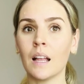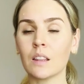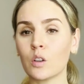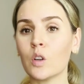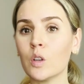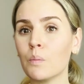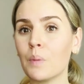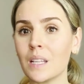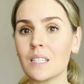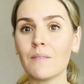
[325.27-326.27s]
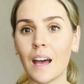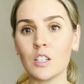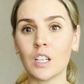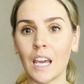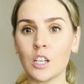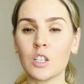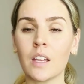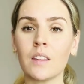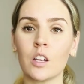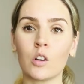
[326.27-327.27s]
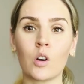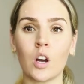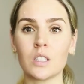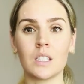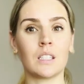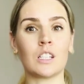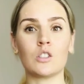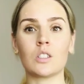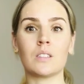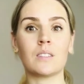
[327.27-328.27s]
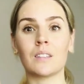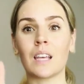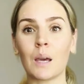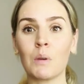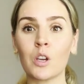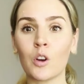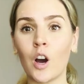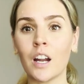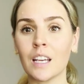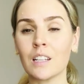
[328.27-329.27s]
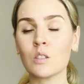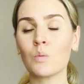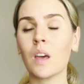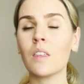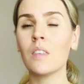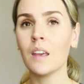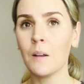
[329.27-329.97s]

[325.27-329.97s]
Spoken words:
little bits of education that you're constantly just slamming your audience with.